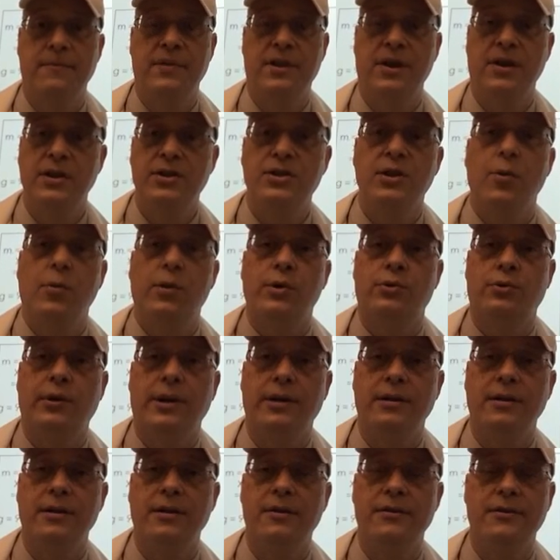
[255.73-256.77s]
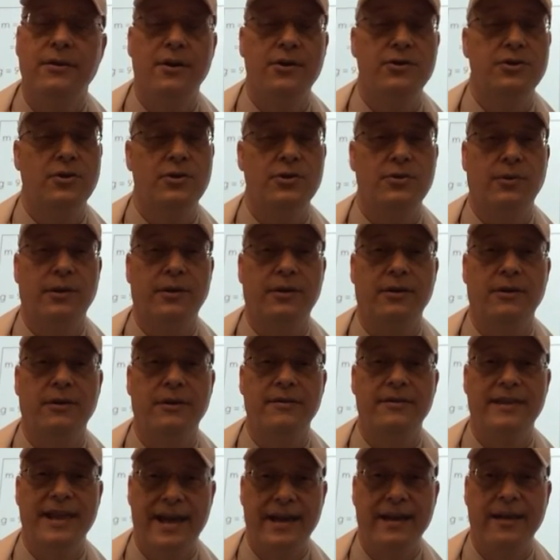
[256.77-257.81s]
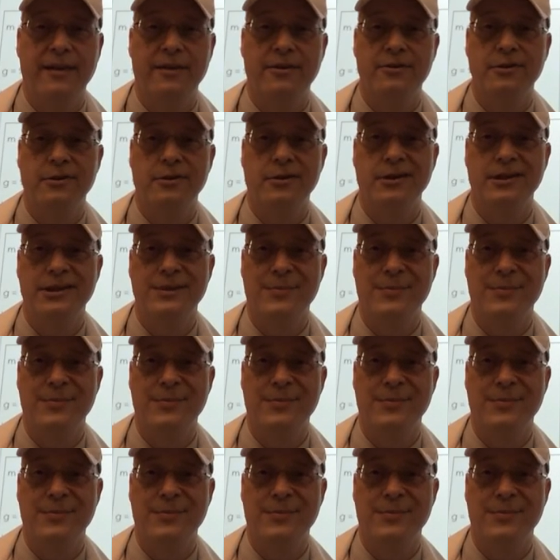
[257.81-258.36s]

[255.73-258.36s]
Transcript: There is no retreat. There is no surrender. That is